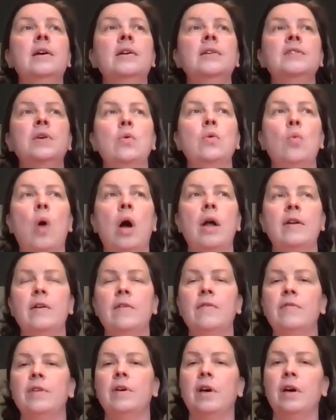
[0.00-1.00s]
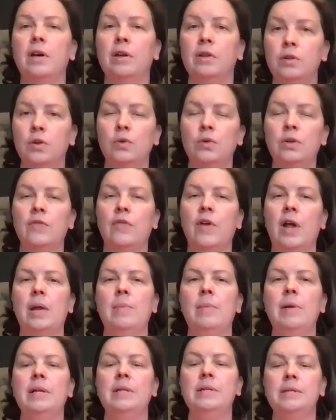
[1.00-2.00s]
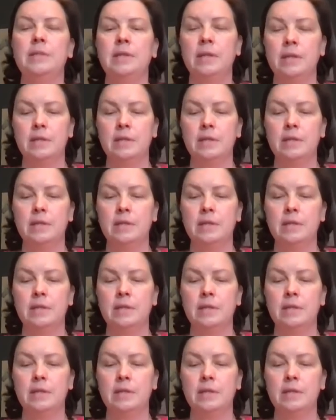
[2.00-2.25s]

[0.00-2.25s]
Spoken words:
So one of the new developments